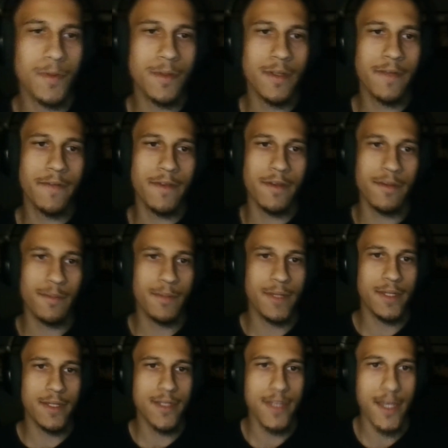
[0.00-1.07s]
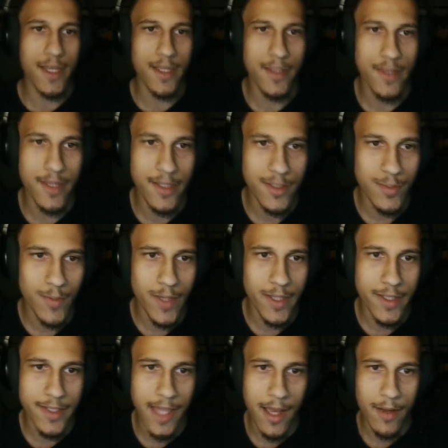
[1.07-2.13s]
Olivia B said this
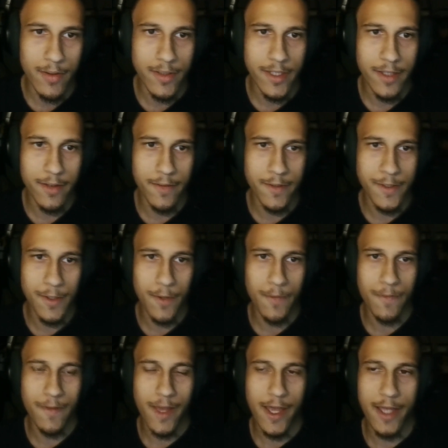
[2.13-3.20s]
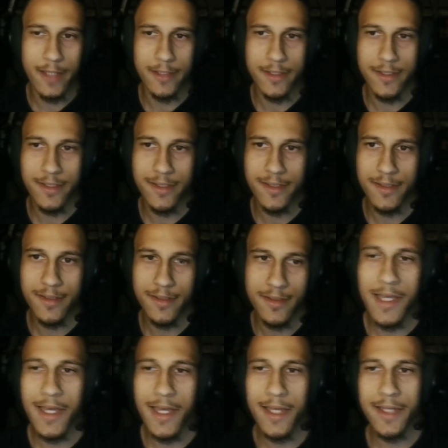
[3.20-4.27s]
went downhill so fast.
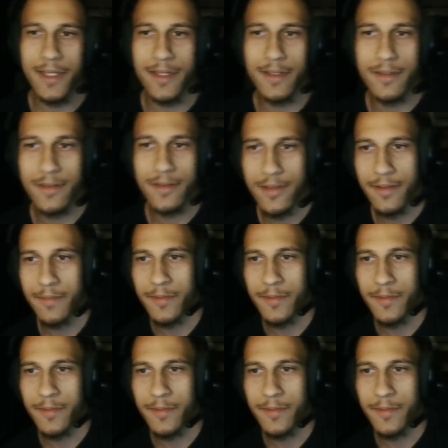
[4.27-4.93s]
Yeah, it did.